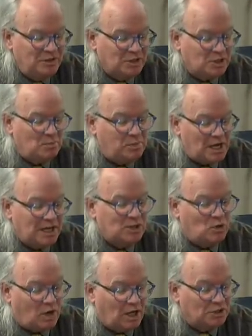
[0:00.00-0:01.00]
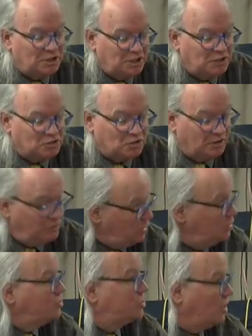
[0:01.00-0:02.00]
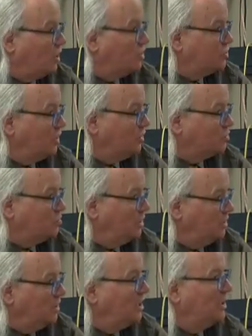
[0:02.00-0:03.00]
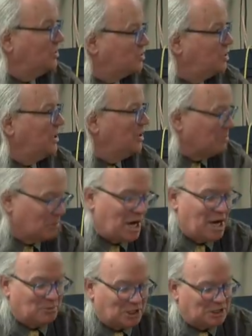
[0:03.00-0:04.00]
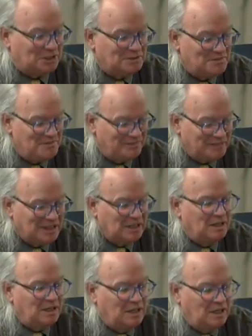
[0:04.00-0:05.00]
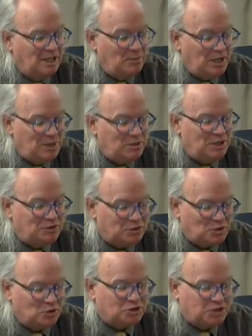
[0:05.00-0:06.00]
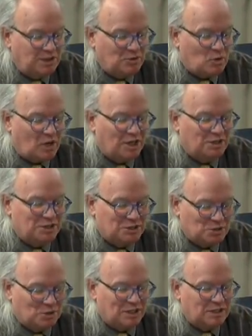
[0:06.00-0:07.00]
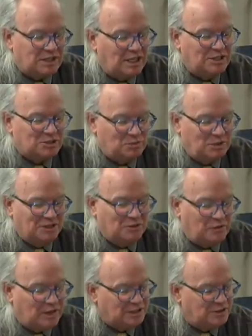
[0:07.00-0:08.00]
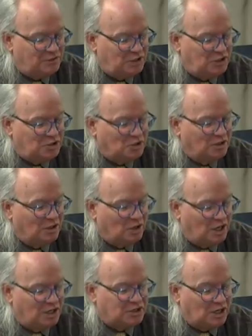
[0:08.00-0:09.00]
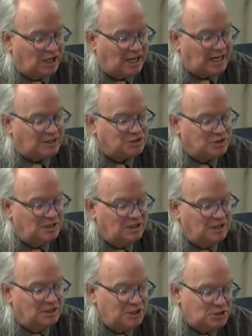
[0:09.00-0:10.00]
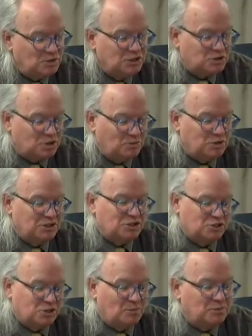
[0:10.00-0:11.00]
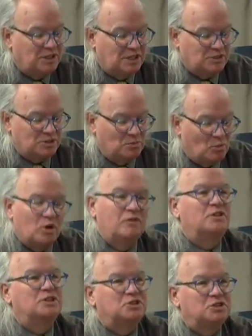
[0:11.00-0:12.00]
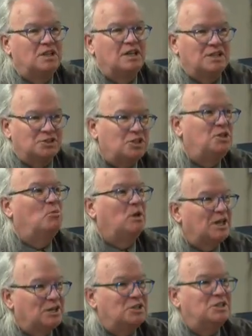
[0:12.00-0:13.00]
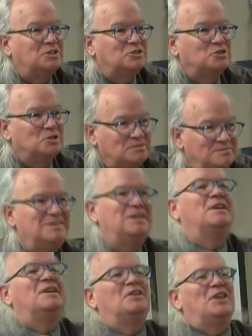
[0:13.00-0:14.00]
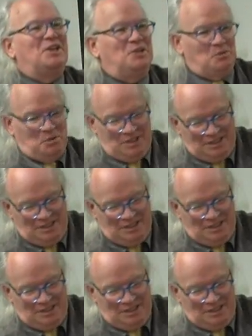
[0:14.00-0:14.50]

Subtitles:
the combined qualities of a used car salesman and a stand-up comic. It may be that those same qualities are what it takes to be an effective teacher in a large class, at least when the subject is something as amorphous as the humanities. Thank you.